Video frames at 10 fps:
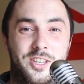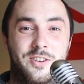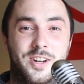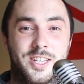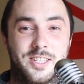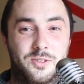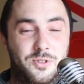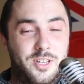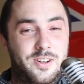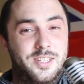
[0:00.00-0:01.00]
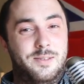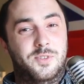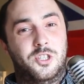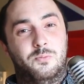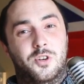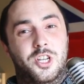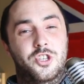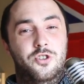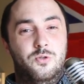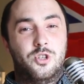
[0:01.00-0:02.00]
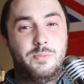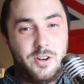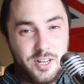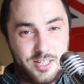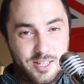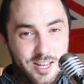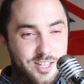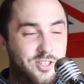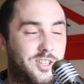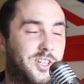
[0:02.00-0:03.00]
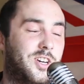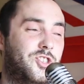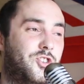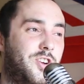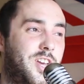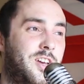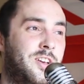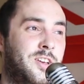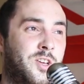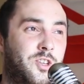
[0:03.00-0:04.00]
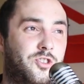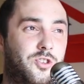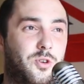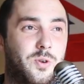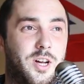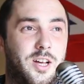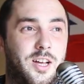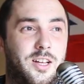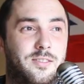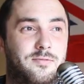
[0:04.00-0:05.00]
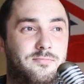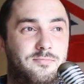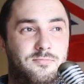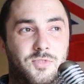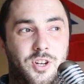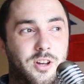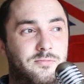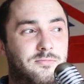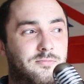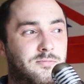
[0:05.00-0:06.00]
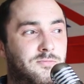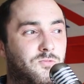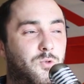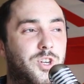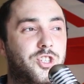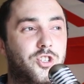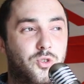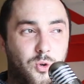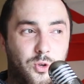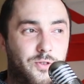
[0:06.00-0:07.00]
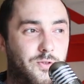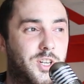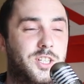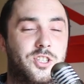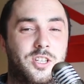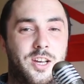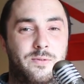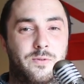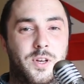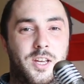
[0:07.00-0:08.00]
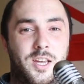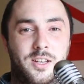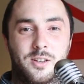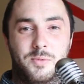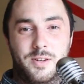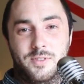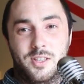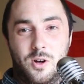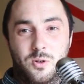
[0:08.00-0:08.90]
theorize this was her attempting to bring new spirits into the country to, you know, restore the religious life of her kingdom after the